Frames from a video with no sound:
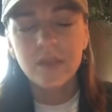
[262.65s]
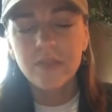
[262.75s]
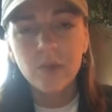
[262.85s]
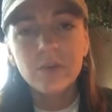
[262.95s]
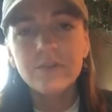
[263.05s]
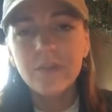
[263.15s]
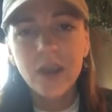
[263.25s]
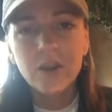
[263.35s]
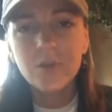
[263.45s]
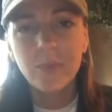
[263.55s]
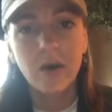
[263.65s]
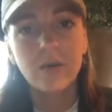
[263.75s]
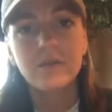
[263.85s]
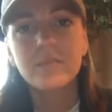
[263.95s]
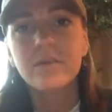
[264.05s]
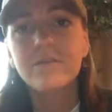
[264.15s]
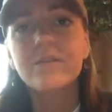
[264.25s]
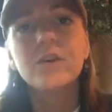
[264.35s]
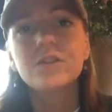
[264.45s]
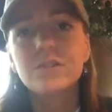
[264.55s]
They were fired upon from the
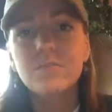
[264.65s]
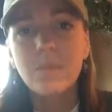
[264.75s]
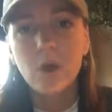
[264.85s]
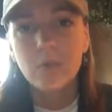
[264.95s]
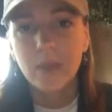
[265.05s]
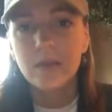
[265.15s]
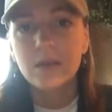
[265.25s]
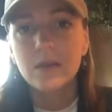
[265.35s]
first moment